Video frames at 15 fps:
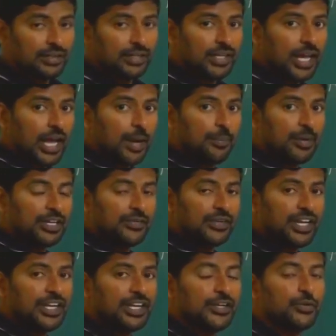the gap
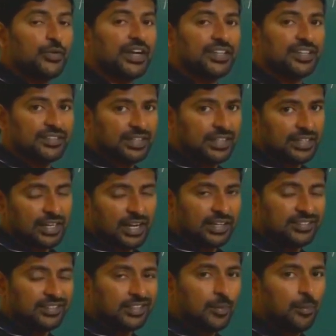between any two adjacent
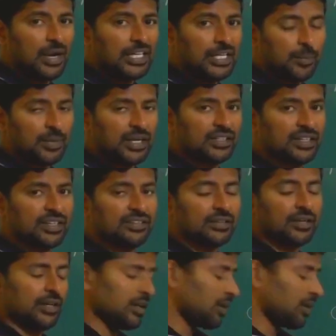lines in the multiplet, that is called